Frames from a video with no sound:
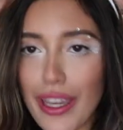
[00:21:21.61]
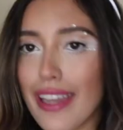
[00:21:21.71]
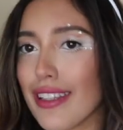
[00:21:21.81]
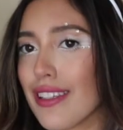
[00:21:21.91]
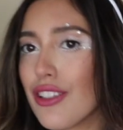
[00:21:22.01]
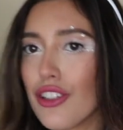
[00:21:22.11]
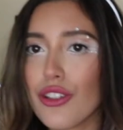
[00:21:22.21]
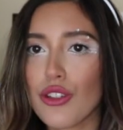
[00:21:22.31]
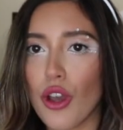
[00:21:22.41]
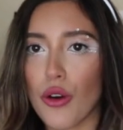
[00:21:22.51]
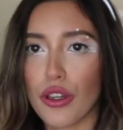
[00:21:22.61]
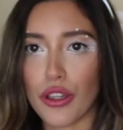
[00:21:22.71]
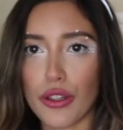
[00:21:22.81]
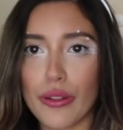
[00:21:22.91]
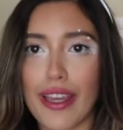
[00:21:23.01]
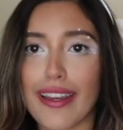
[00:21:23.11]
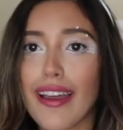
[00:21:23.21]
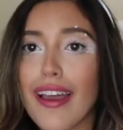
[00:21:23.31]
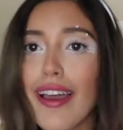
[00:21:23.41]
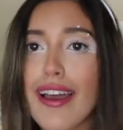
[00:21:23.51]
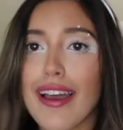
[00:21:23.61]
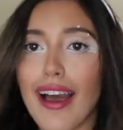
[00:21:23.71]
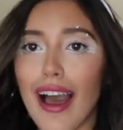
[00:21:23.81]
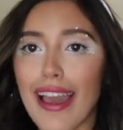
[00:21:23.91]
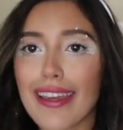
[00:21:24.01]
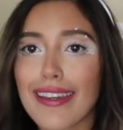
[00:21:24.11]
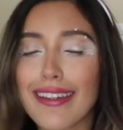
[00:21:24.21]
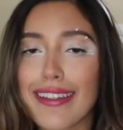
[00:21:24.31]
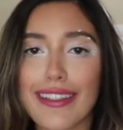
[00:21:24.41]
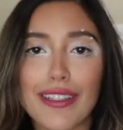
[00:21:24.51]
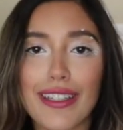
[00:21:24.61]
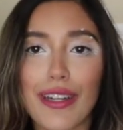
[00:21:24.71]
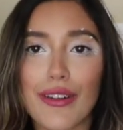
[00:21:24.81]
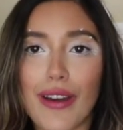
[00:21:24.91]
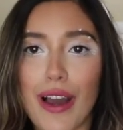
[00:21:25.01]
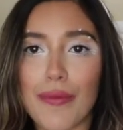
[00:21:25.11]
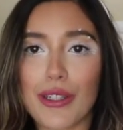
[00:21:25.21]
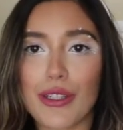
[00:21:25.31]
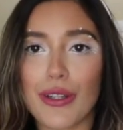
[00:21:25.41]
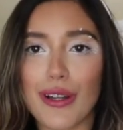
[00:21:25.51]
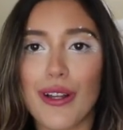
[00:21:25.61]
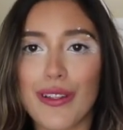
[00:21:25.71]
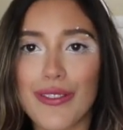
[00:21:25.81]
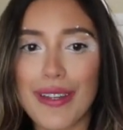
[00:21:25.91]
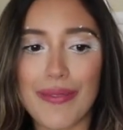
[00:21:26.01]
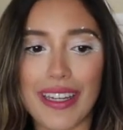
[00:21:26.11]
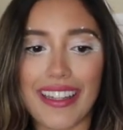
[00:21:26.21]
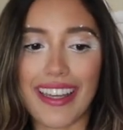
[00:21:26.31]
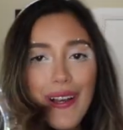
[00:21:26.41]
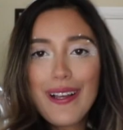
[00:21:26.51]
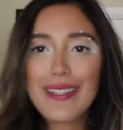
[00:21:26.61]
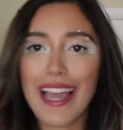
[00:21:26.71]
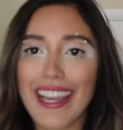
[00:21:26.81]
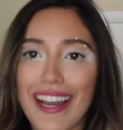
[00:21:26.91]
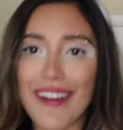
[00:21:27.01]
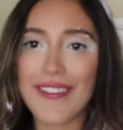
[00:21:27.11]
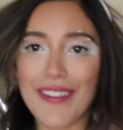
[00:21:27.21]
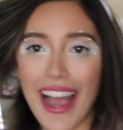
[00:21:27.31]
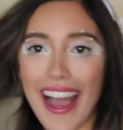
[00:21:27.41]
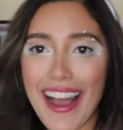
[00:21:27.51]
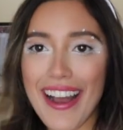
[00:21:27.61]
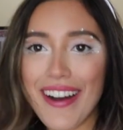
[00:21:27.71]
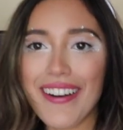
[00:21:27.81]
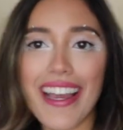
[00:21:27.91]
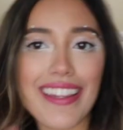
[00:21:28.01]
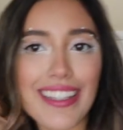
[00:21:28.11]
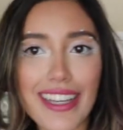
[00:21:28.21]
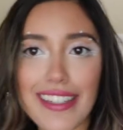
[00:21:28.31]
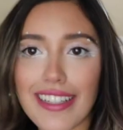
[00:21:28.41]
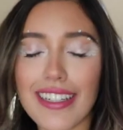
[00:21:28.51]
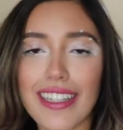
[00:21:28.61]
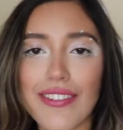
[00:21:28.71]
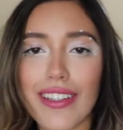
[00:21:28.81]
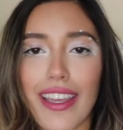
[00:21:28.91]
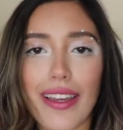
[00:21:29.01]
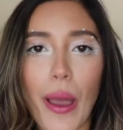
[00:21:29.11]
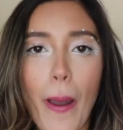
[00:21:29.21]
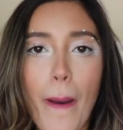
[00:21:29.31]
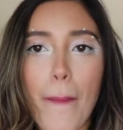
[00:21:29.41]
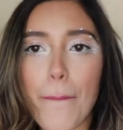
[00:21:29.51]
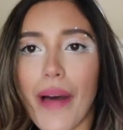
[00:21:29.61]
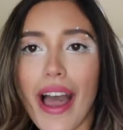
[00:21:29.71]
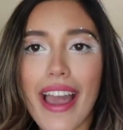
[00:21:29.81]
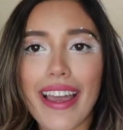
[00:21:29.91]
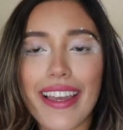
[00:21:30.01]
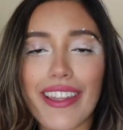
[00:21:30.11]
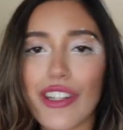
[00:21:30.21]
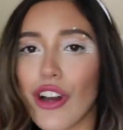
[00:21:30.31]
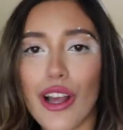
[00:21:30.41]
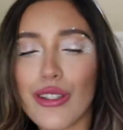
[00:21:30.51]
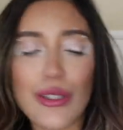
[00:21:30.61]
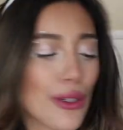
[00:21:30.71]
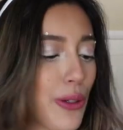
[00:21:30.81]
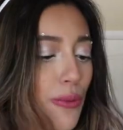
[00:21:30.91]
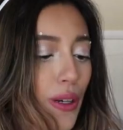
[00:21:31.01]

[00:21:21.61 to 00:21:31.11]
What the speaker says: Okay, this is just so cute. Like, I don't know how I'm gonna show you all of it, but like, oh, like, wow. And that's because I didn't even like buy the costume or